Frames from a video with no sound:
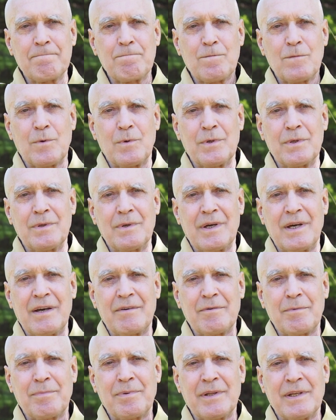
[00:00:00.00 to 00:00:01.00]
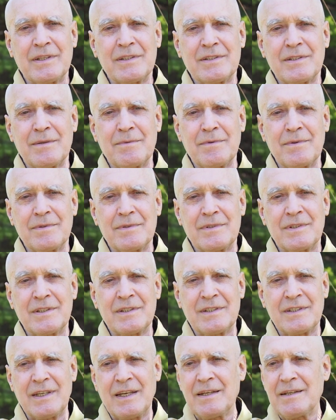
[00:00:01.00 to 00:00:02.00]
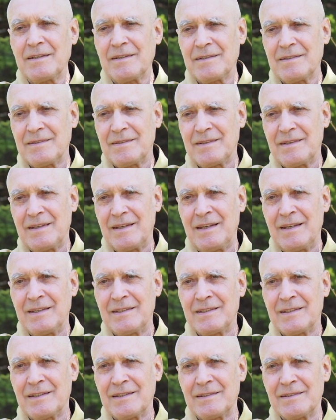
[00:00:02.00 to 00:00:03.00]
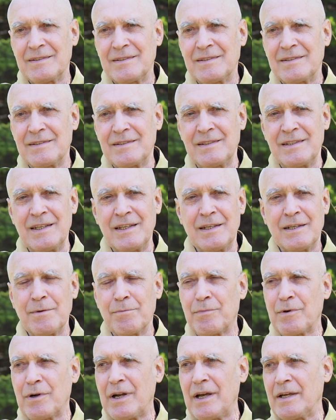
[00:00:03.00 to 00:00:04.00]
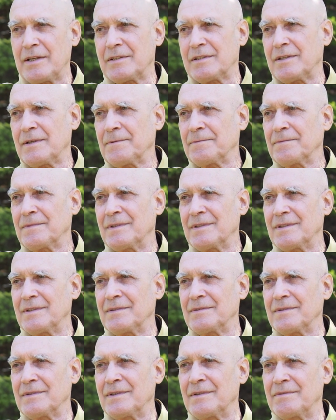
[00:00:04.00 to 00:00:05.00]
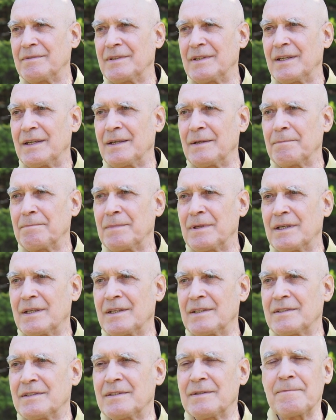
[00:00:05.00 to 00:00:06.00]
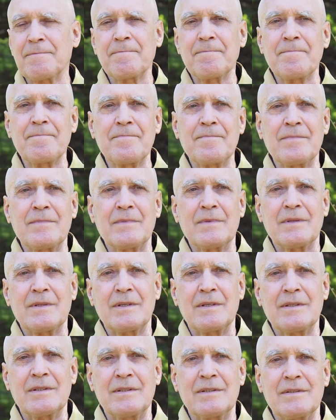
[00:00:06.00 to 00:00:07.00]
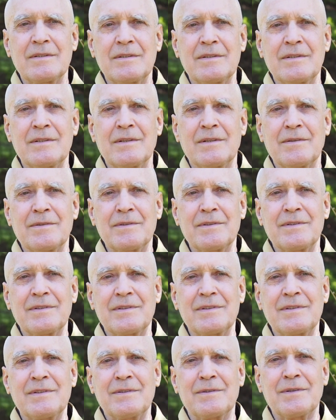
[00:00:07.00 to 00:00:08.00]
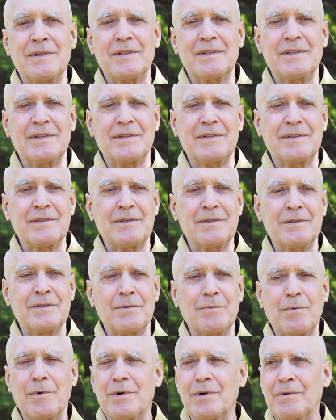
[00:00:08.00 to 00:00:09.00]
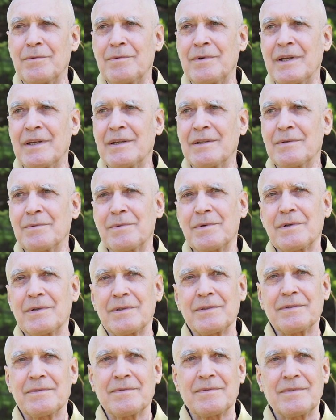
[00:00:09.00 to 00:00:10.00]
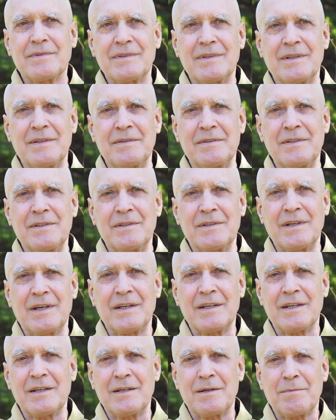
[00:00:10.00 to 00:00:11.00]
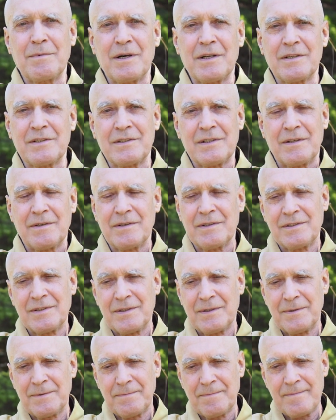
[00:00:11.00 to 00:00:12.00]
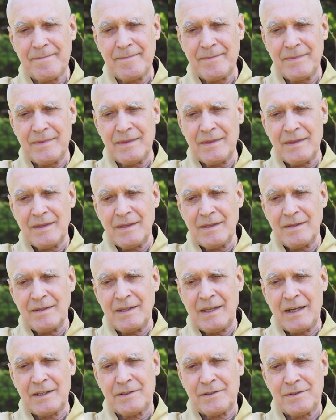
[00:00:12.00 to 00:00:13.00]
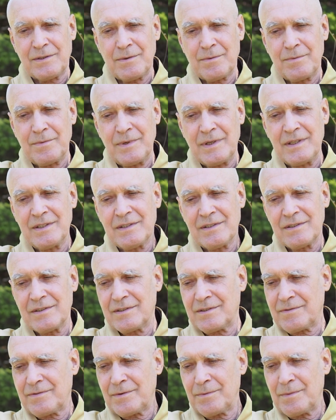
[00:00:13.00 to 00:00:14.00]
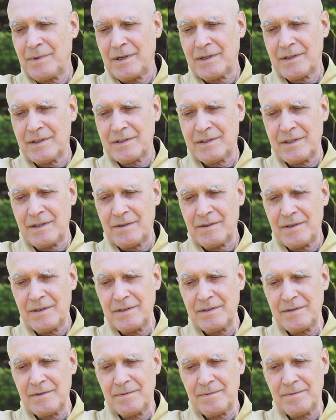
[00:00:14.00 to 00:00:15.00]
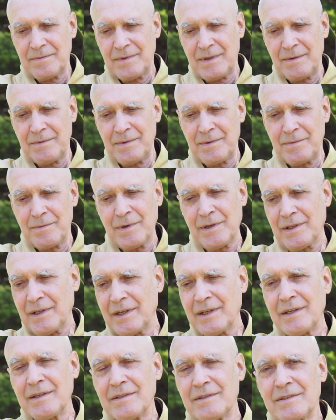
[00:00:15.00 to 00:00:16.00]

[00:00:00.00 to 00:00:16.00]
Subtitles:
where you have a place to sit and to decompress, you know, every day, because you know you're in the regular world, and you're not in a monastery. So that's the reasons for monasteries. I mean, really.